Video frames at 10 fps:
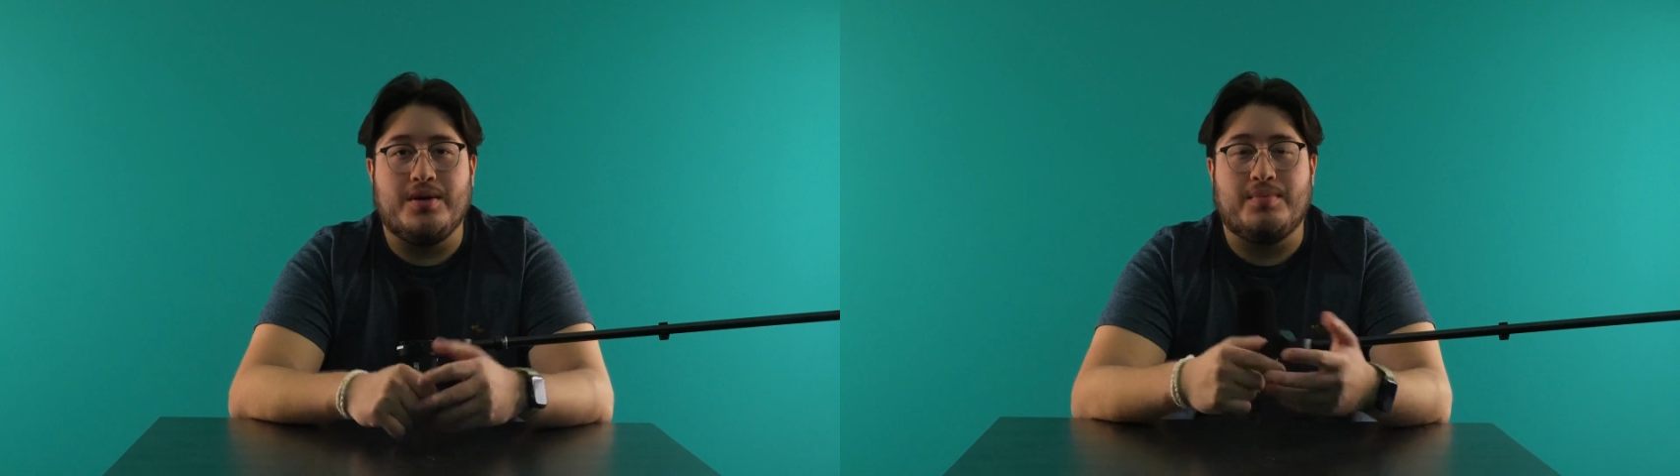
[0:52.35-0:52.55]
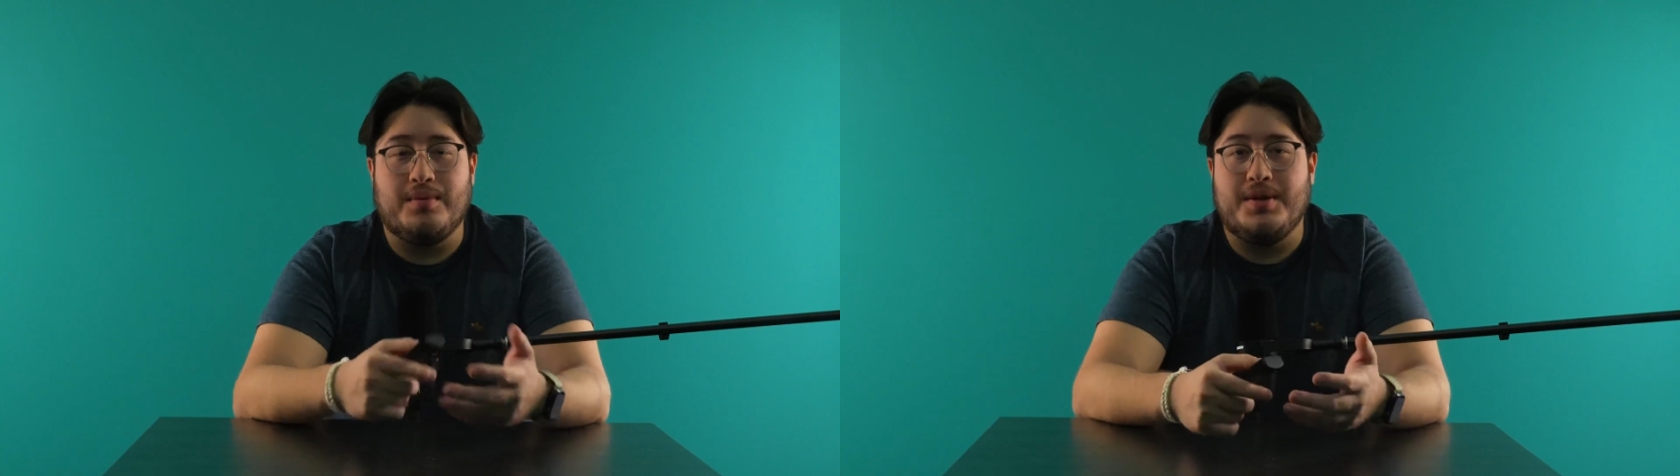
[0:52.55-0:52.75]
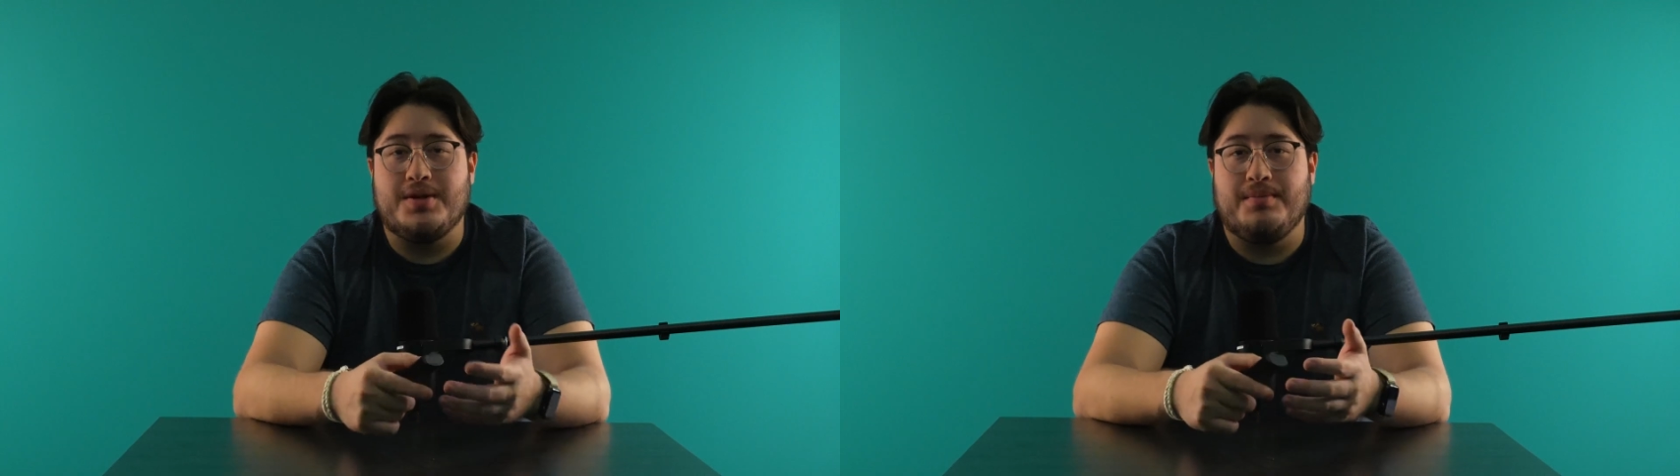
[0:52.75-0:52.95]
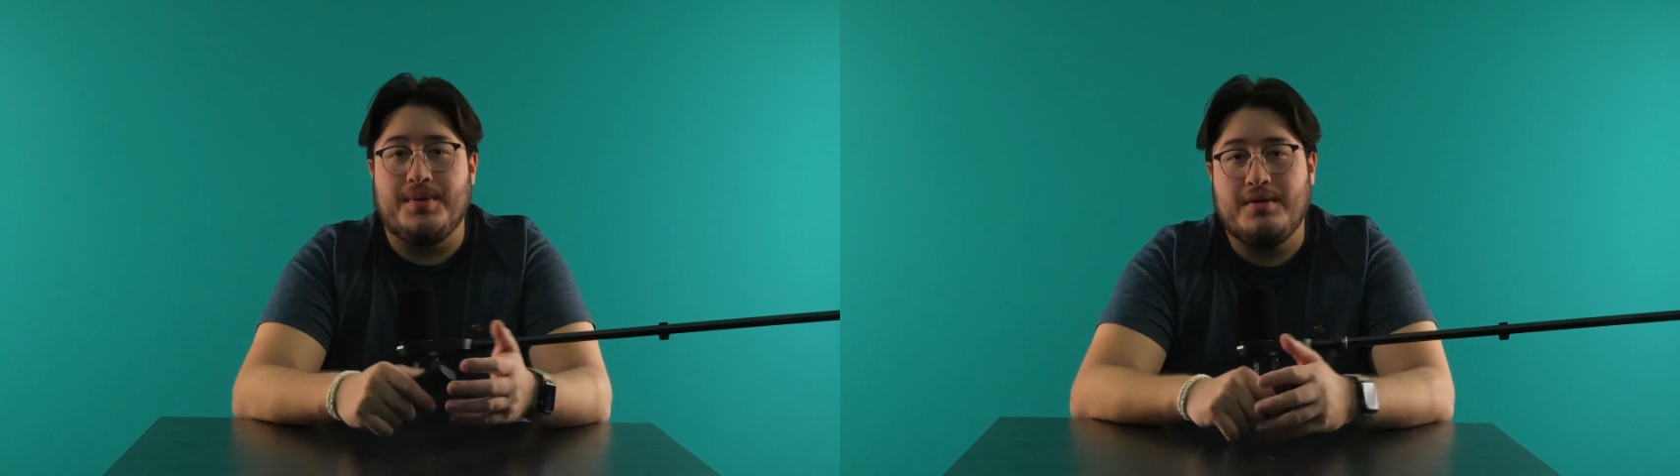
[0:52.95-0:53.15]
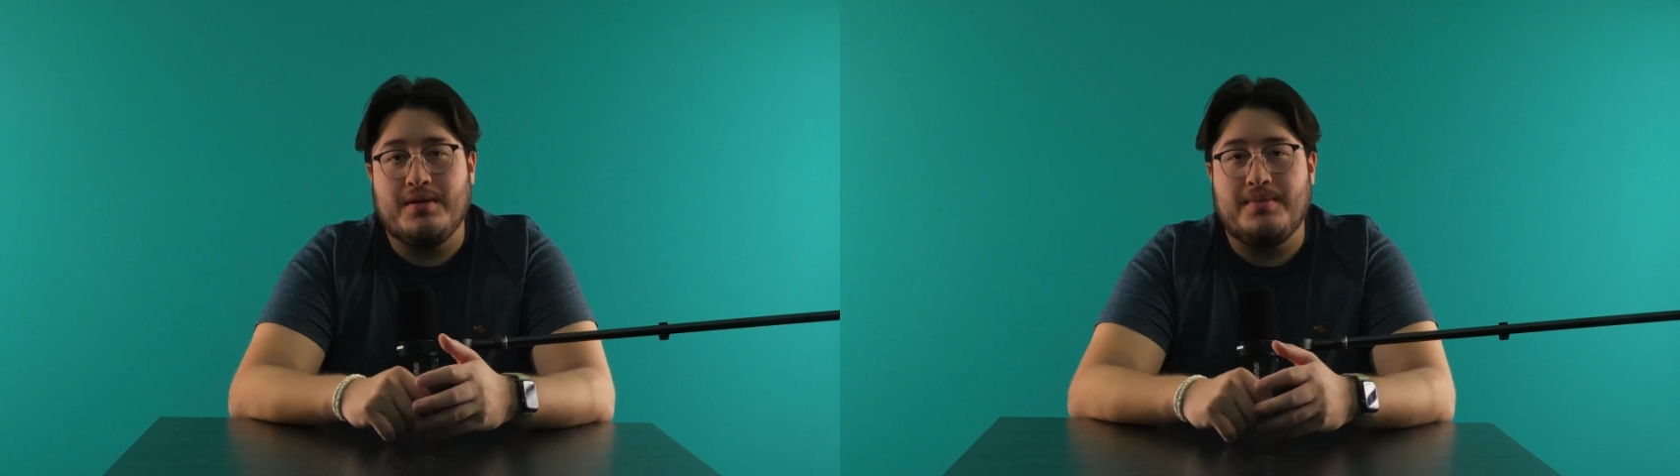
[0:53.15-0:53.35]
a probation
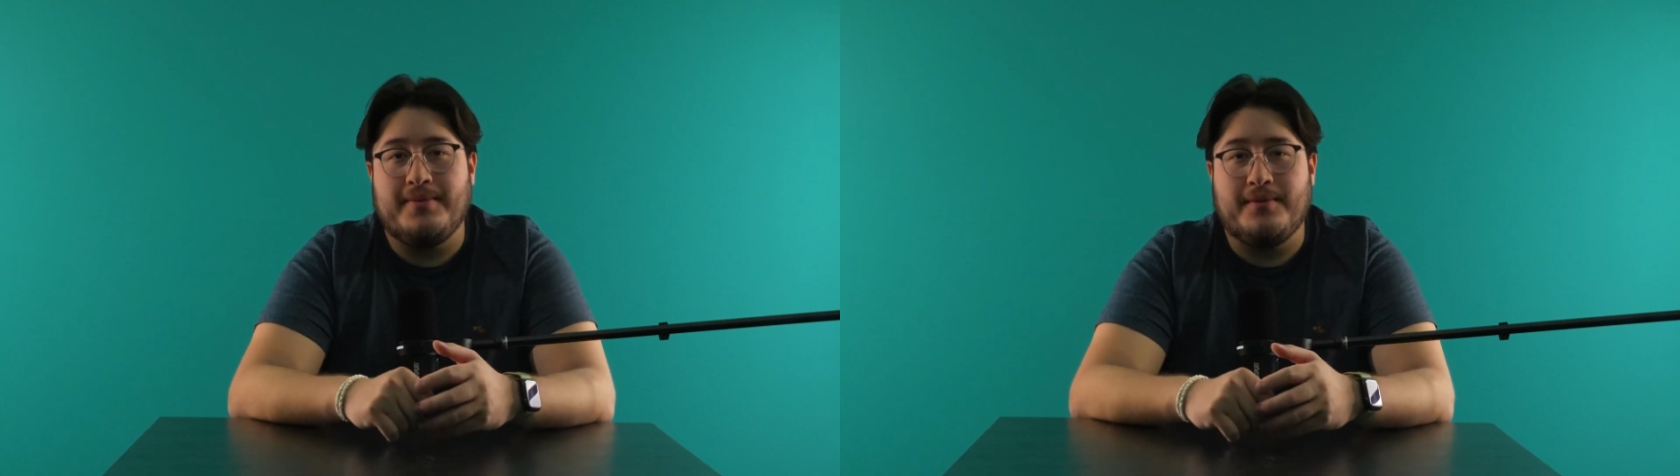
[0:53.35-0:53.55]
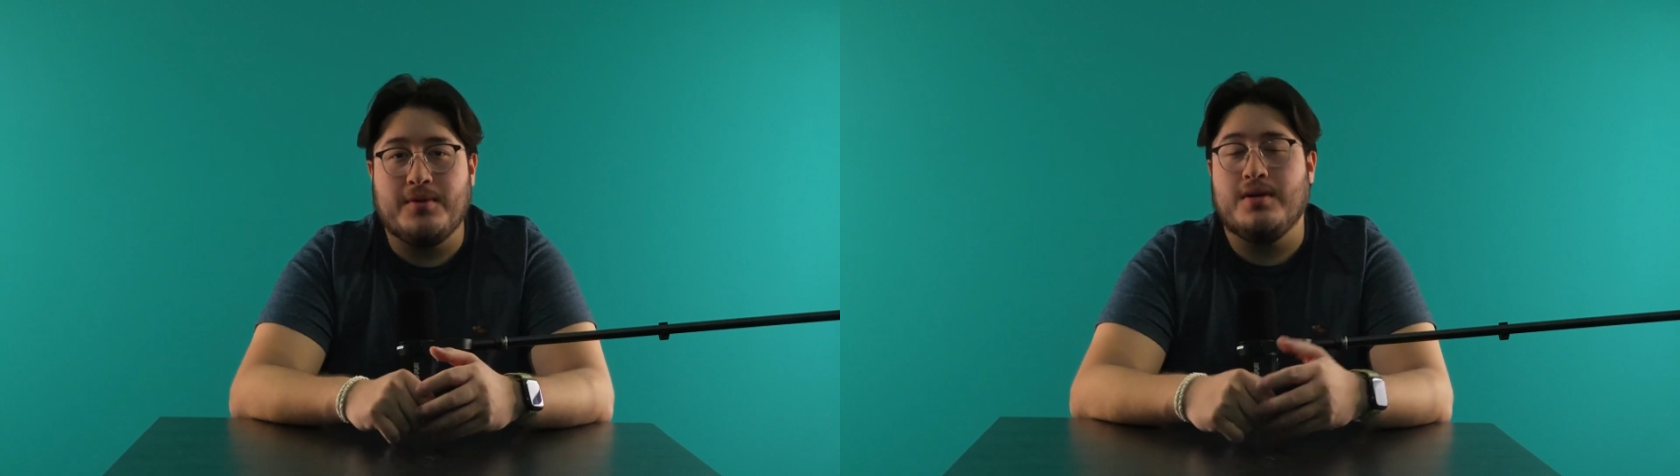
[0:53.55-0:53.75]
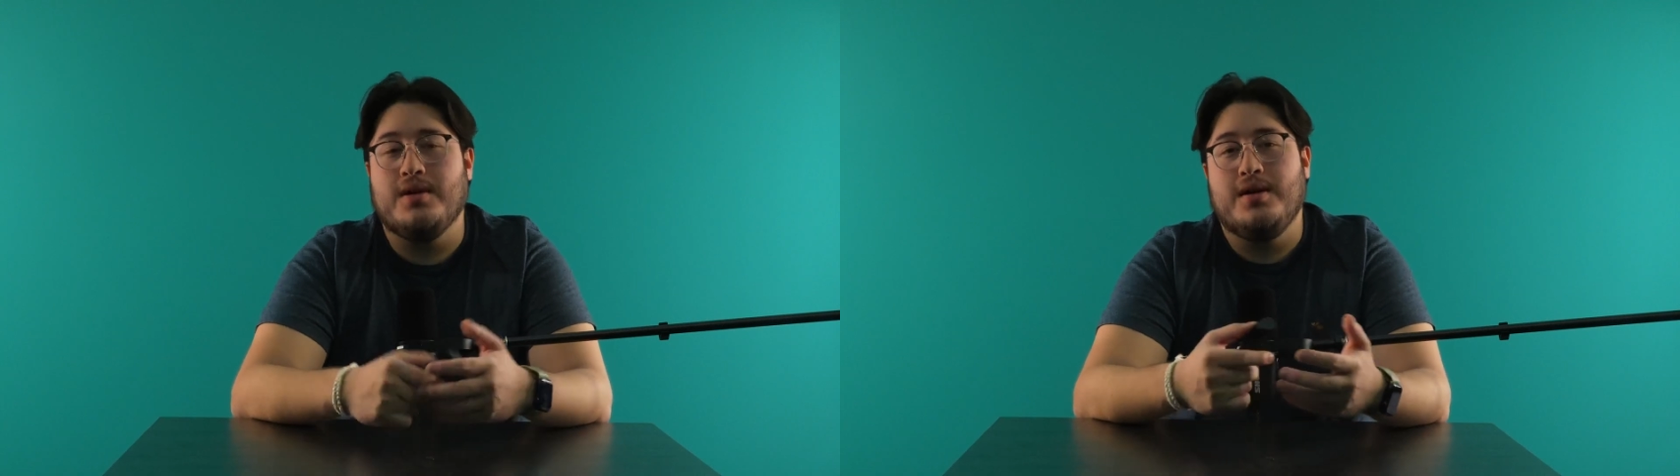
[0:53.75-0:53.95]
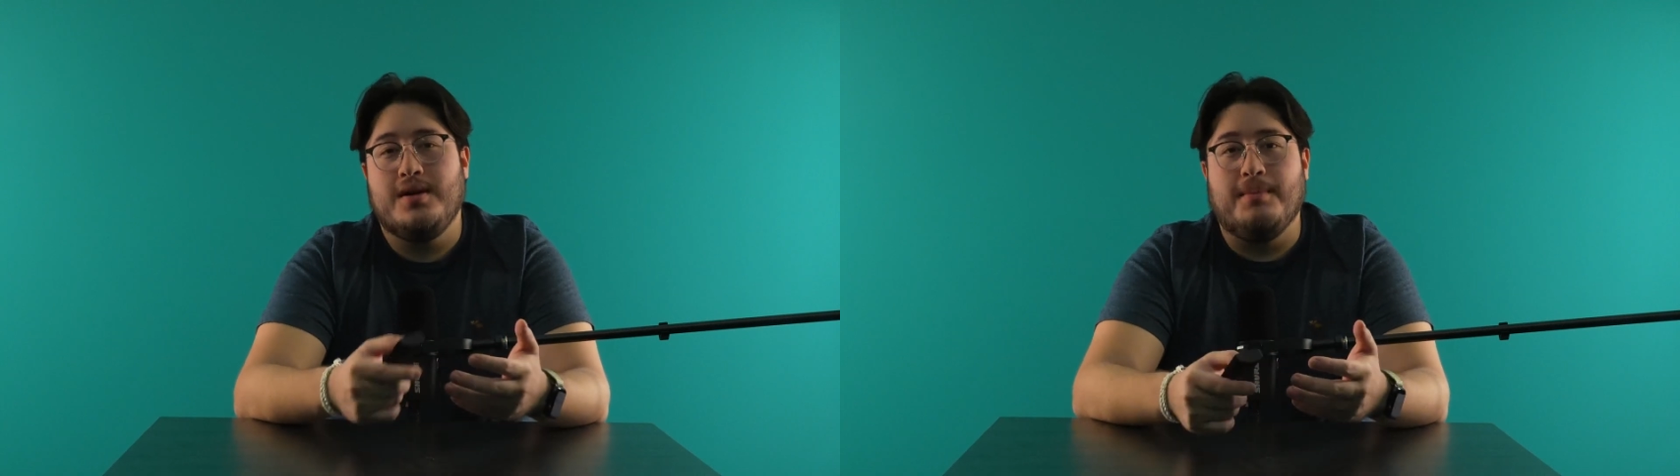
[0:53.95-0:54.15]
period before